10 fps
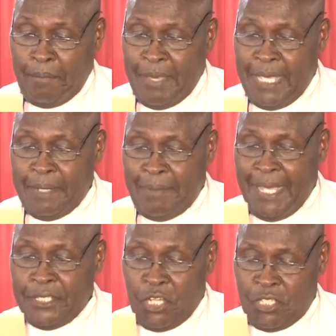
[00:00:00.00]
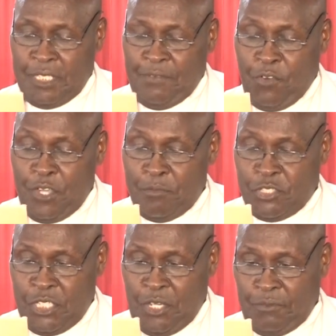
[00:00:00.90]
made by Joseph for
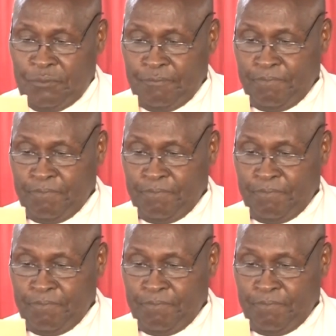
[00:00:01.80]
himself.